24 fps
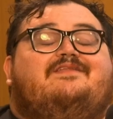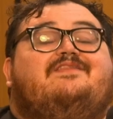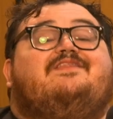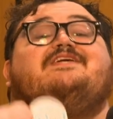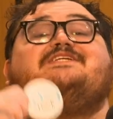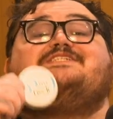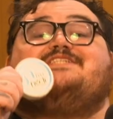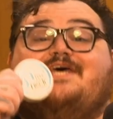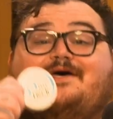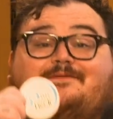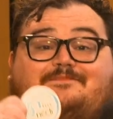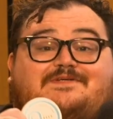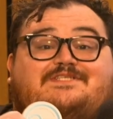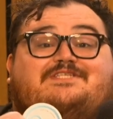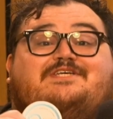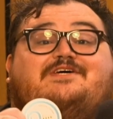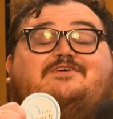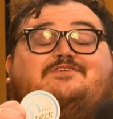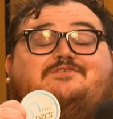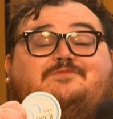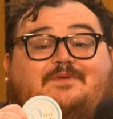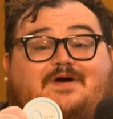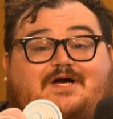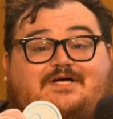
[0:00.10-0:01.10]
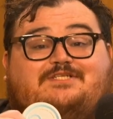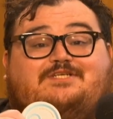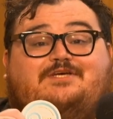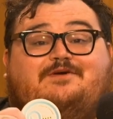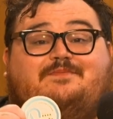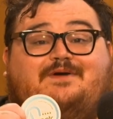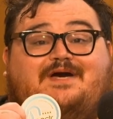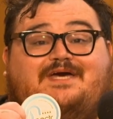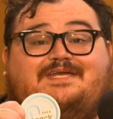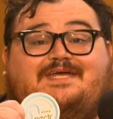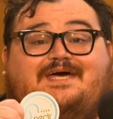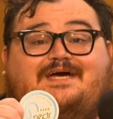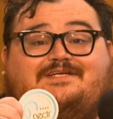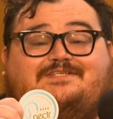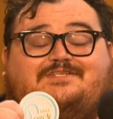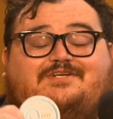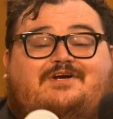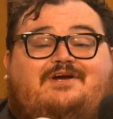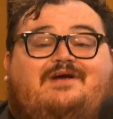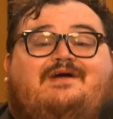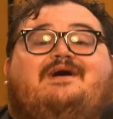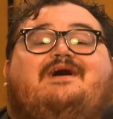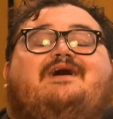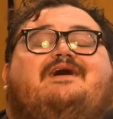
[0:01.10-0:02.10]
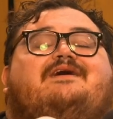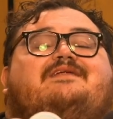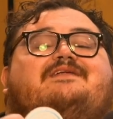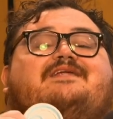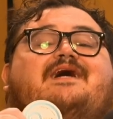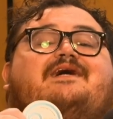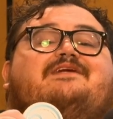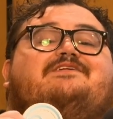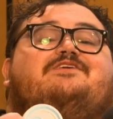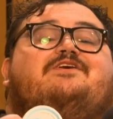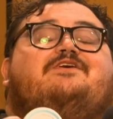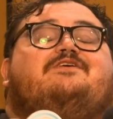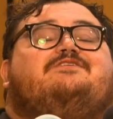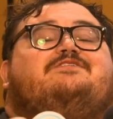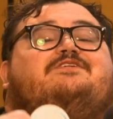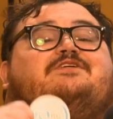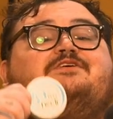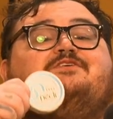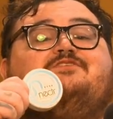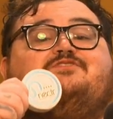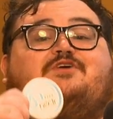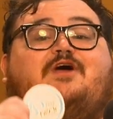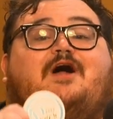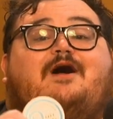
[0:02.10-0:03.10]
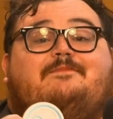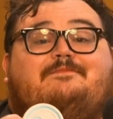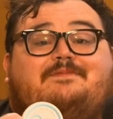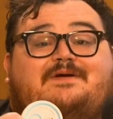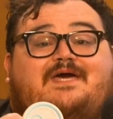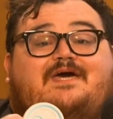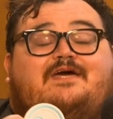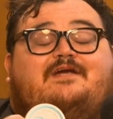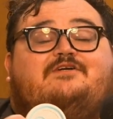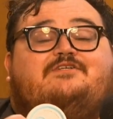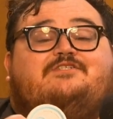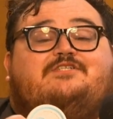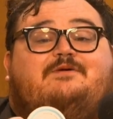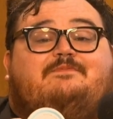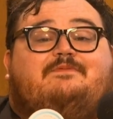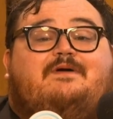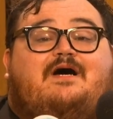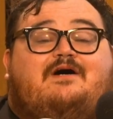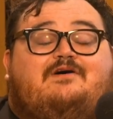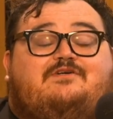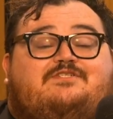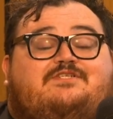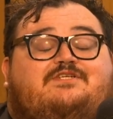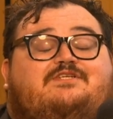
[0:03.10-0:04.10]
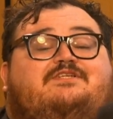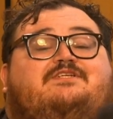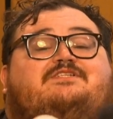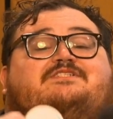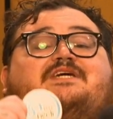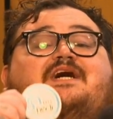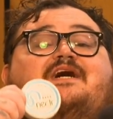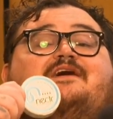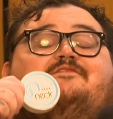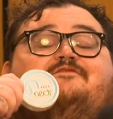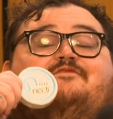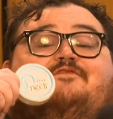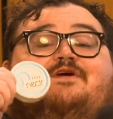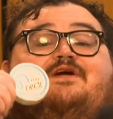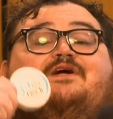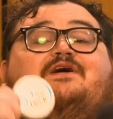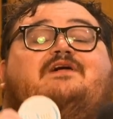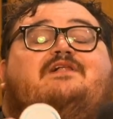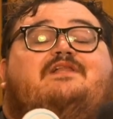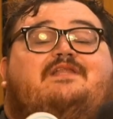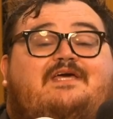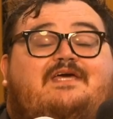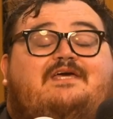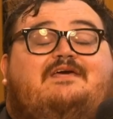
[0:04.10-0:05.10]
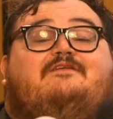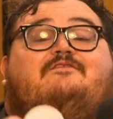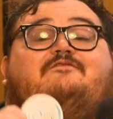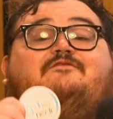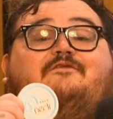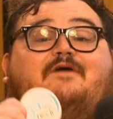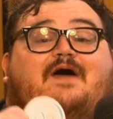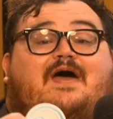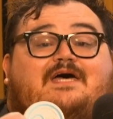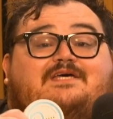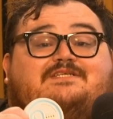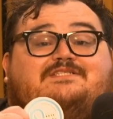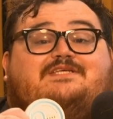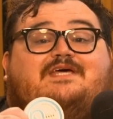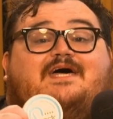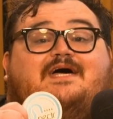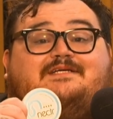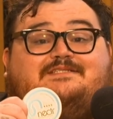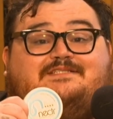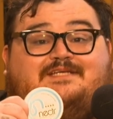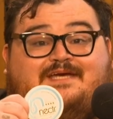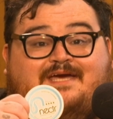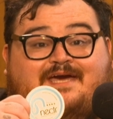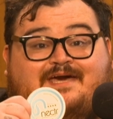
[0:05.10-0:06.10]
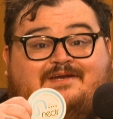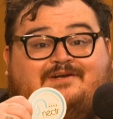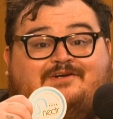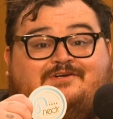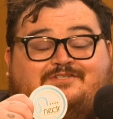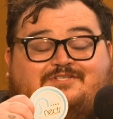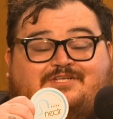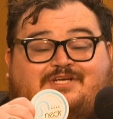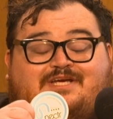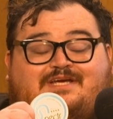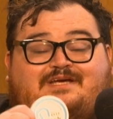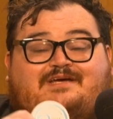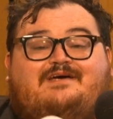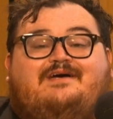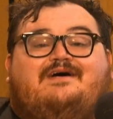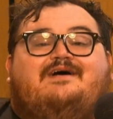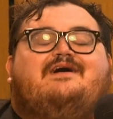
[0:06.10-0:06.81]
This episode's brought to you by Nectar. Nectar is a nootropic energy pouch that's designed for clean, fast-acting energy.